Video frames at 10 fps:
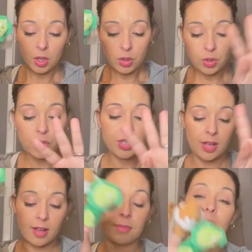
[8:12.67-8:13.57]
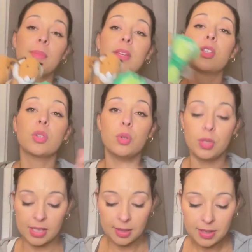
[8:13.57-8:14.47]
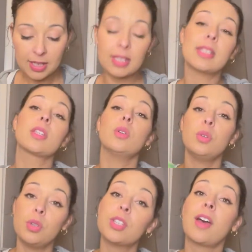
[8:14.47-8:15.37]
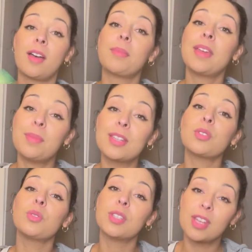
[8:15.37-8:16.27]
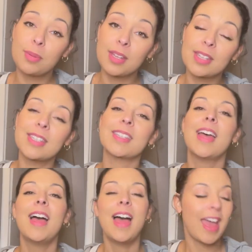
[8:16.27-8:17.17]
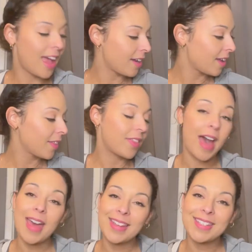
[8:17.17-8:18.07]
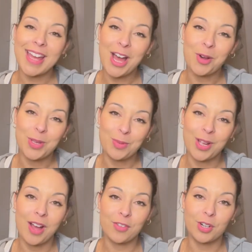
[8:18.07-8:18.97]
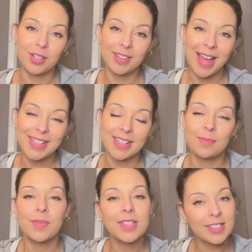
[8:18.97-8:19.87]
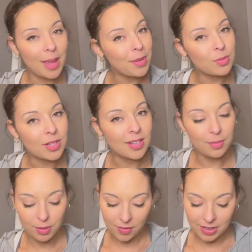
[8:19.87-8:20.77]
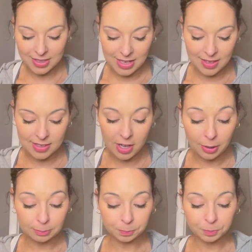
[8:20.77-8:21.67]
us um ibis, us ibis, us um ibis, us ibis. And that is how we would cover Latin, same as we did previously this year.